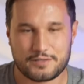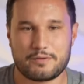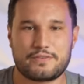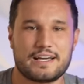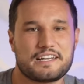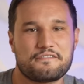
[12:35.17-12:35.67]
So
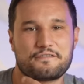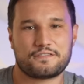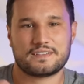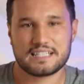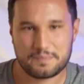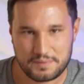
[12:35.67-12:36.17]
we've kind of
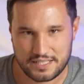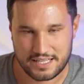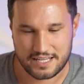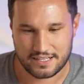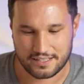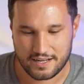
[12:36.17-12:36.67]
flipped
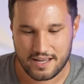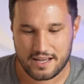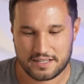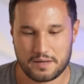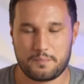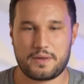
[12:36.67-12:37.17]
here
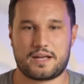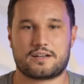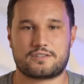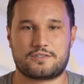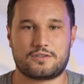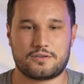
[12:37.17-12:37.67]

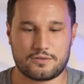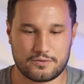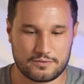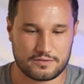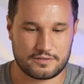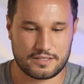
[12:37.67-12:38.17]
compared
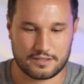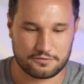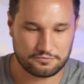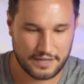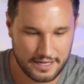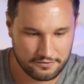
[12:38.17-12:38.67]
to the
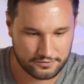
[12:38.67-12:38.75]
RED